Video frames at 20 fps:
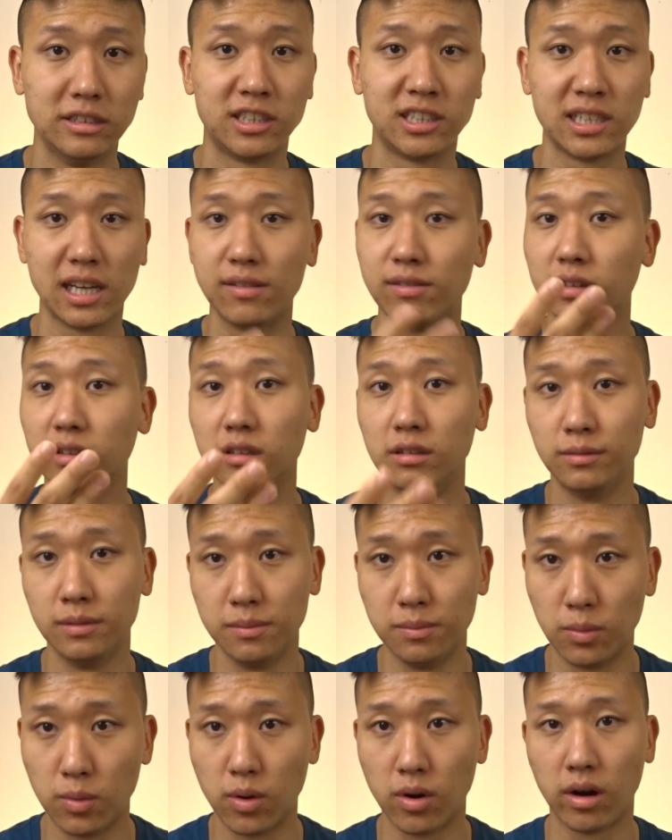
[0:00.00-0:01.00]
save a little bit
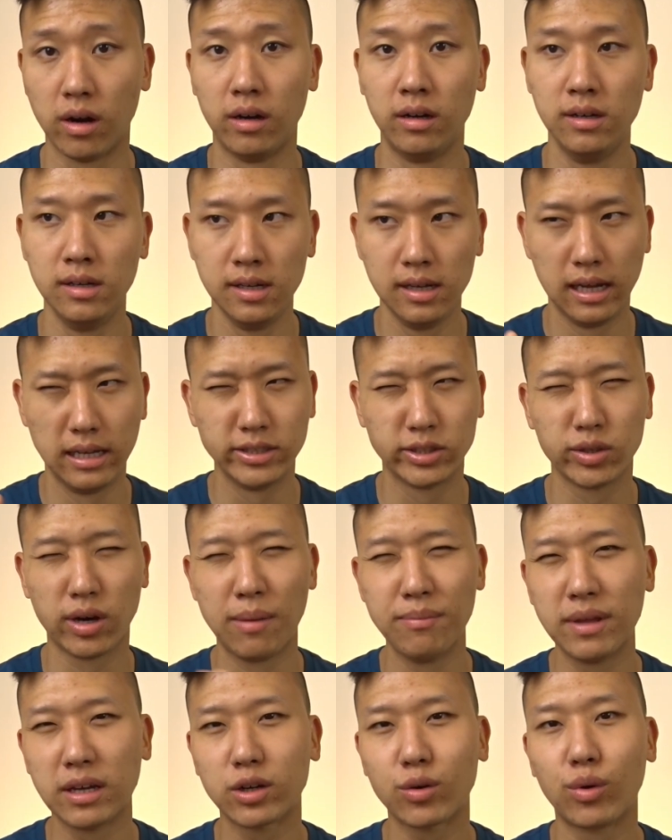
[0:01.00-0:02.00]
more. And so
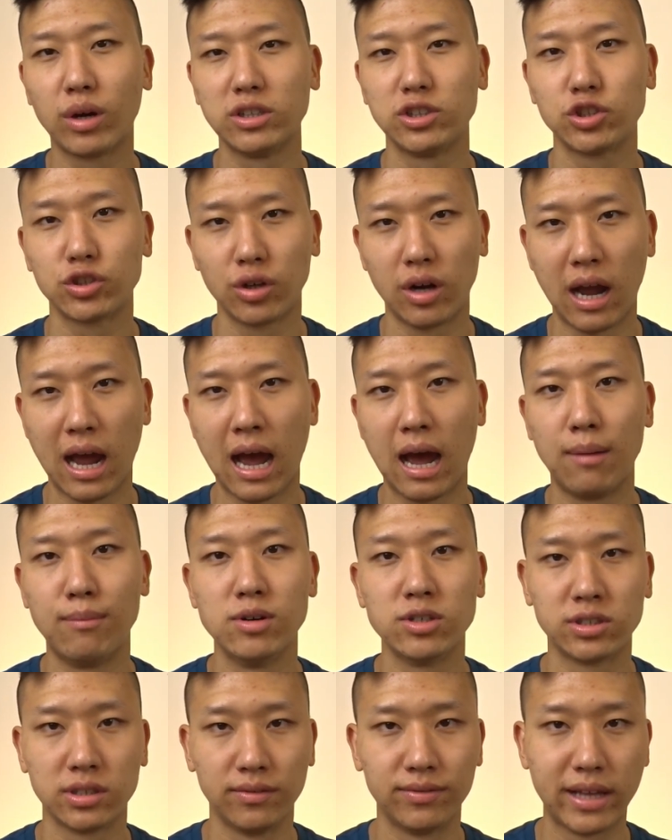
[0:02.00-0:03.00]
I'm not quite sure how
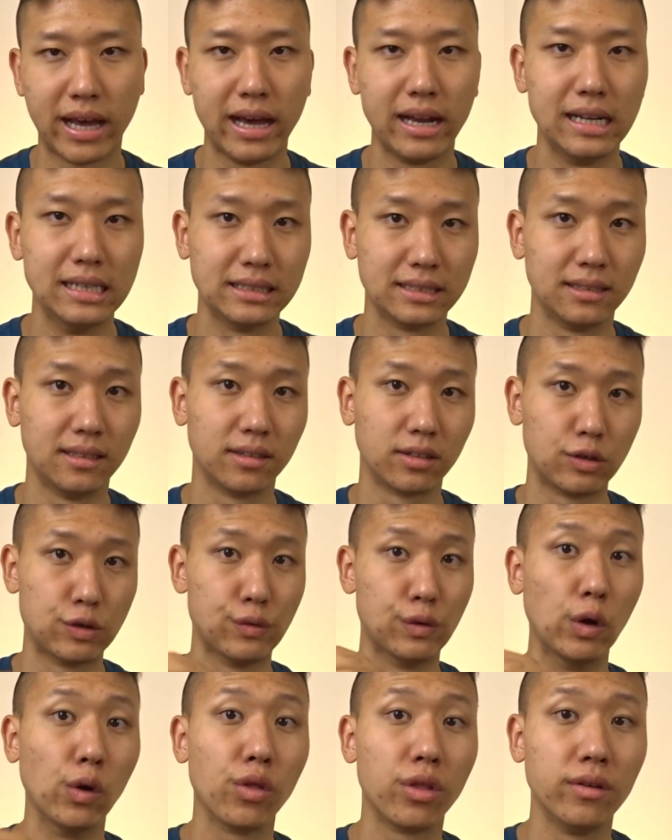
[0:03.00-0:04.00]
much of that is the
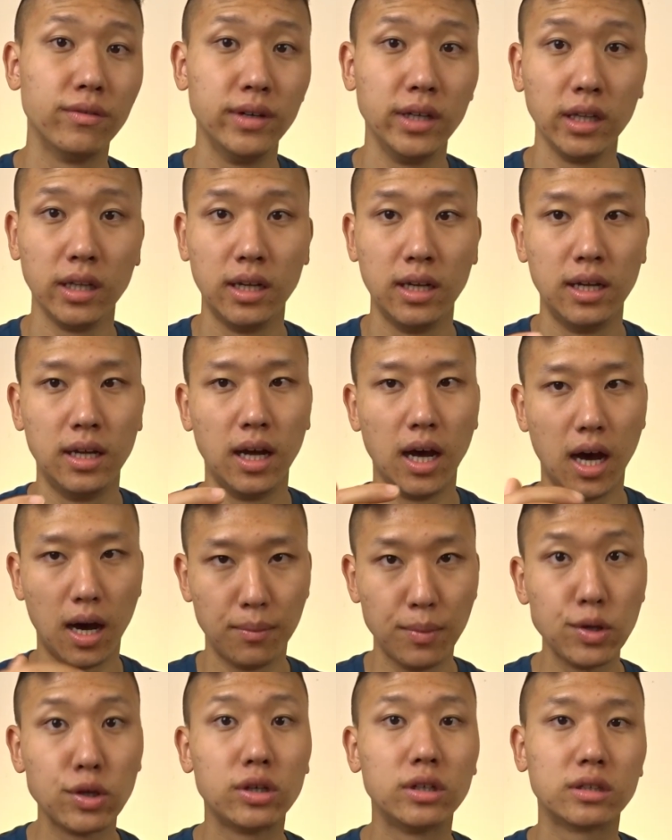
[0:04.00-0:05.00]
growth of it,
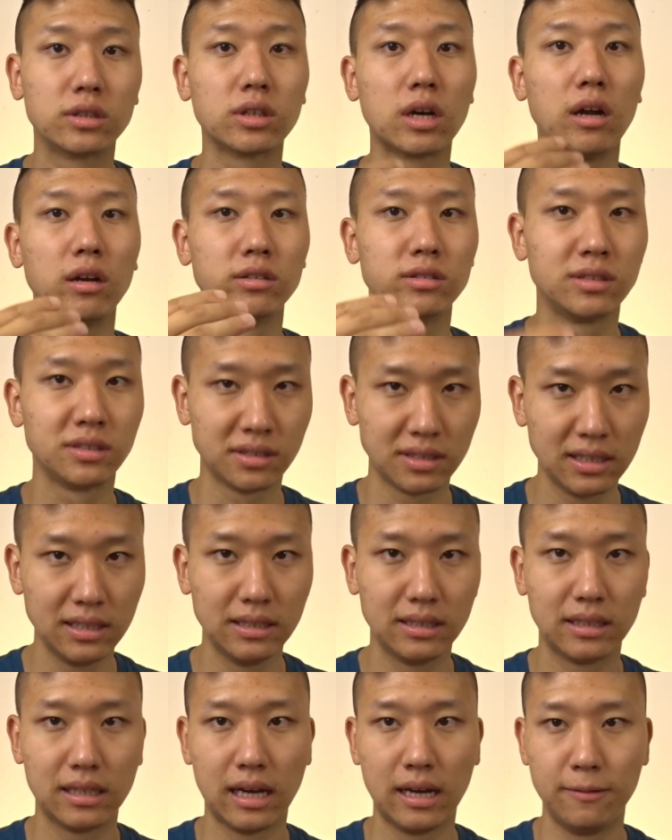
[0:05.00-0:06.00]
but you could kind of
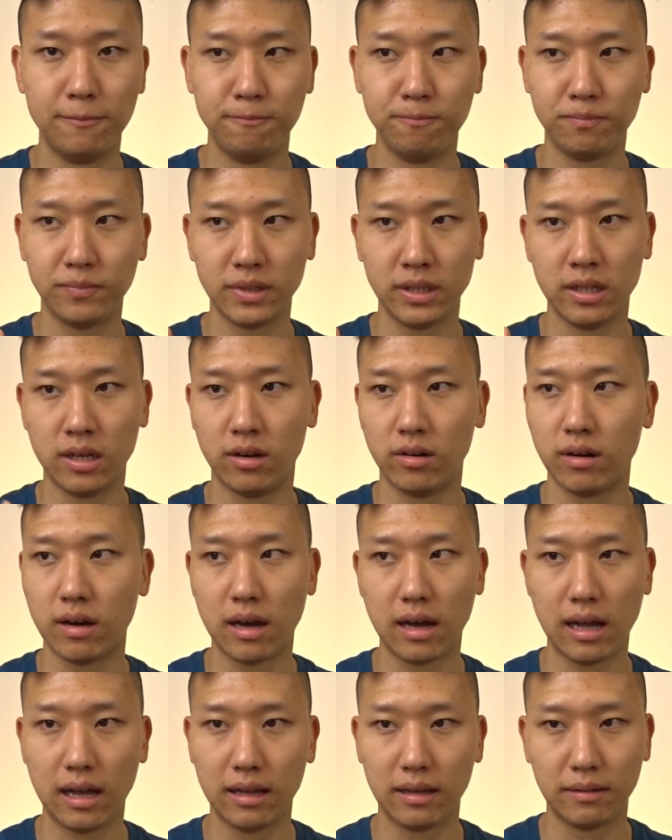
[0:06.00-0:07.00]
see that,
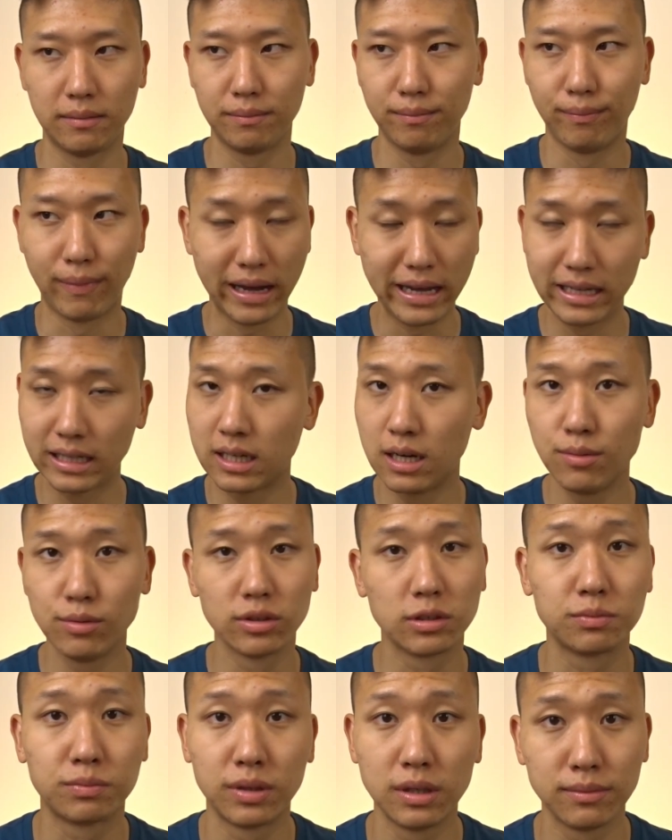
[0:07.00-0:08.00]
my income
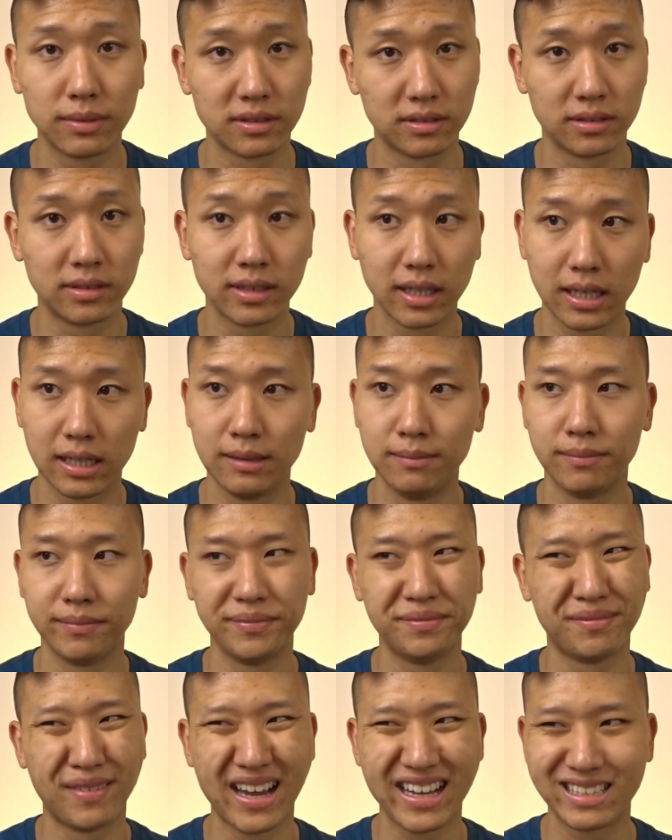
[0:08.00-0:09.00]
was pretty much the same.
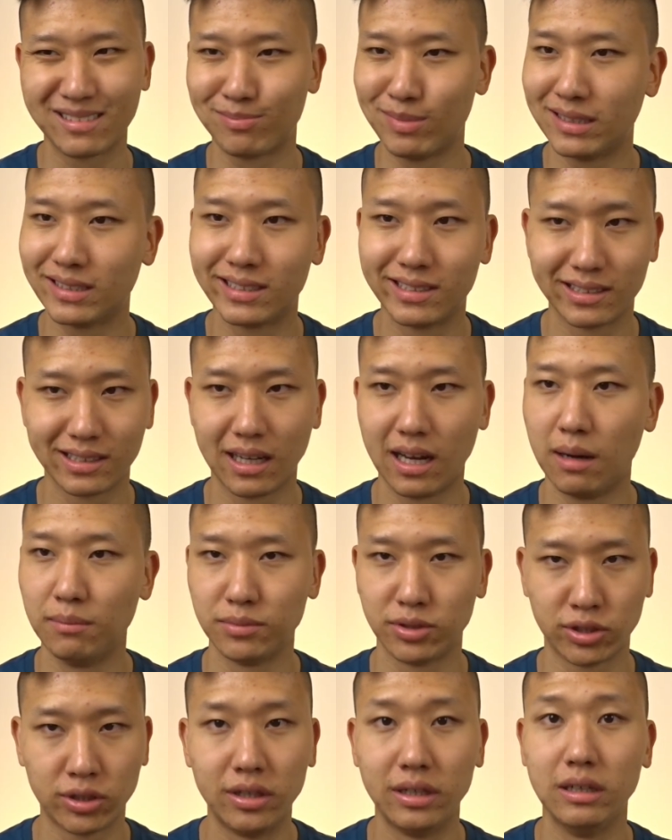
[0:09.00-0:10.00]
My expenses, I'm
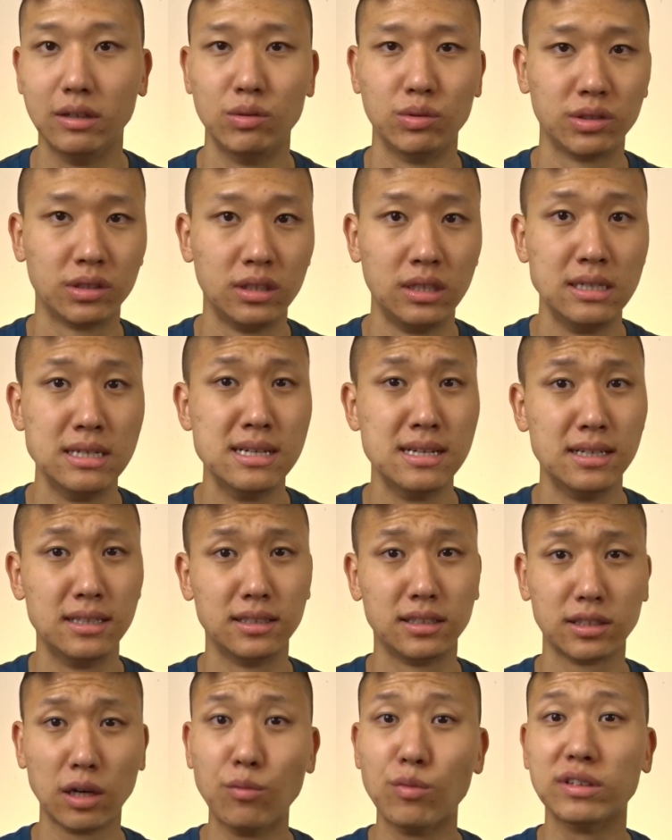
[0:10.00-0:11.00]
sure it was
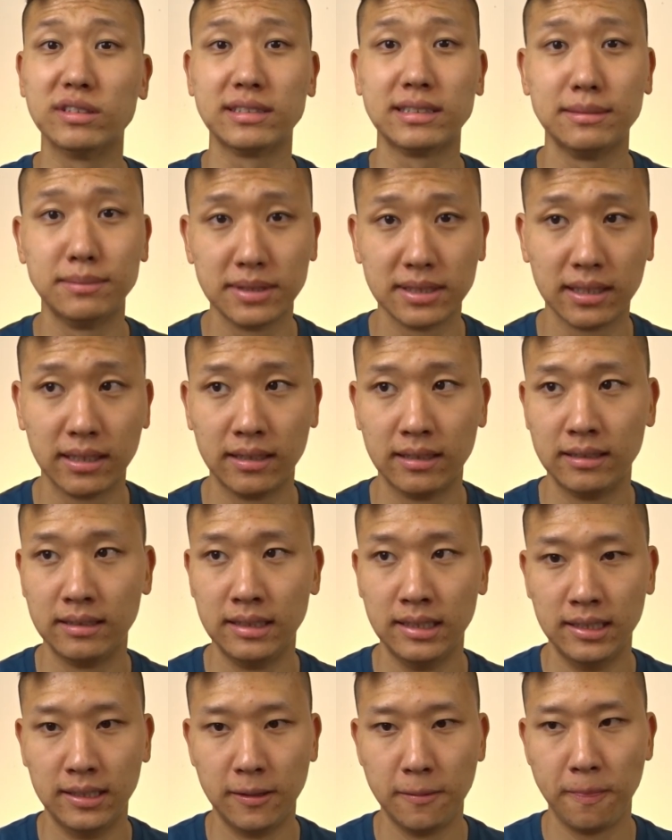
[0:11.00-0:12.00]
somewhat similar,
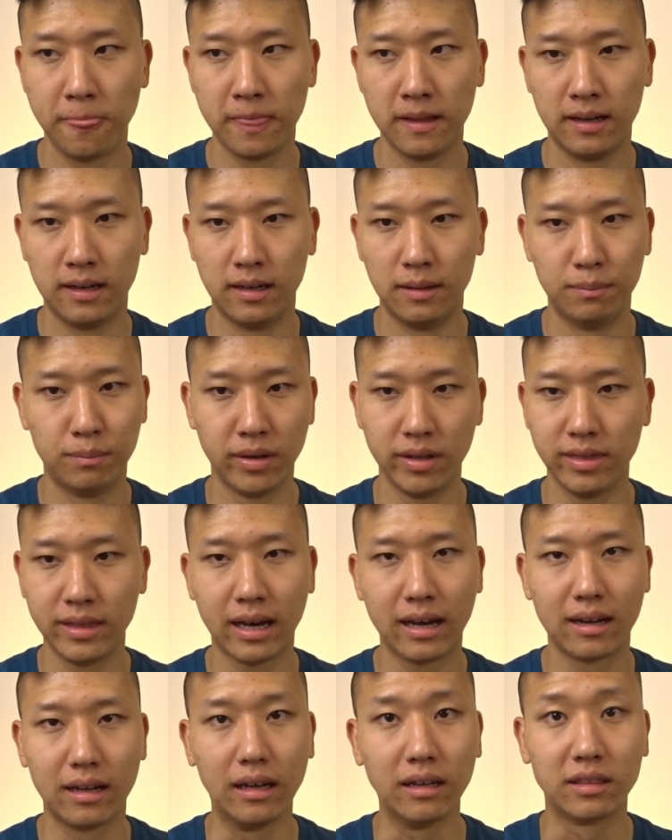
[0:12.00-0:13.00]
but
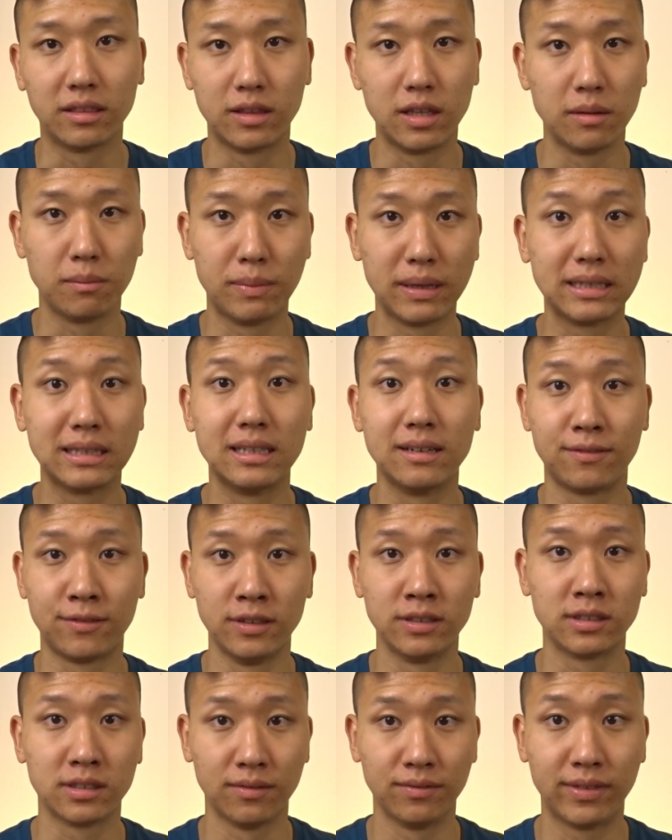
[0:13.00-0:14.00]
not a big
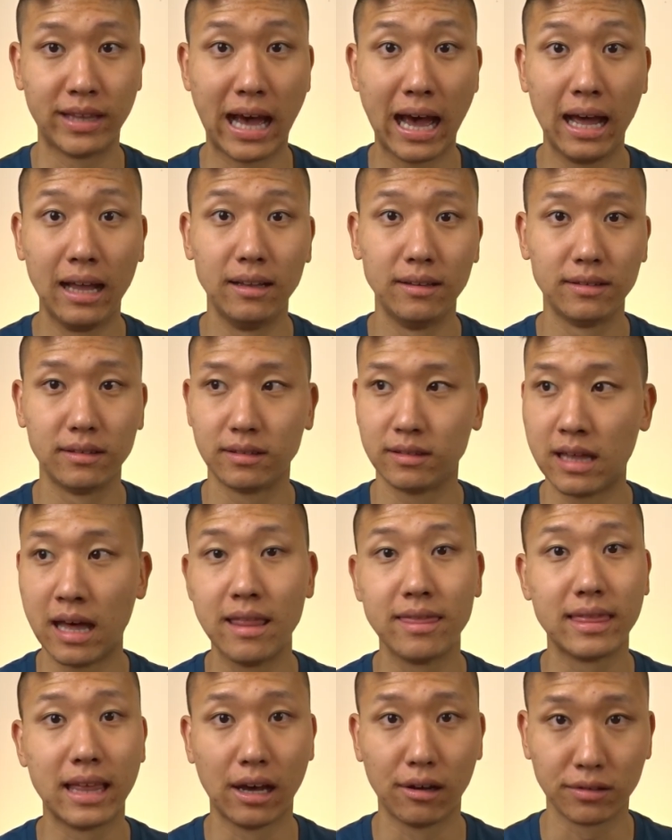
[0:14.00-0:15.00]
difference of that
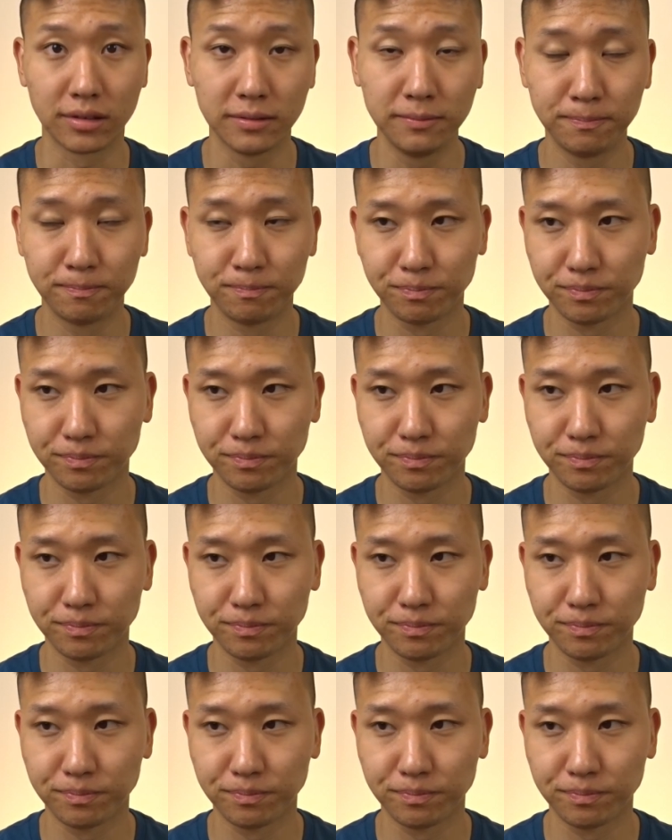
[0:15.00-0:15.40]
10,000.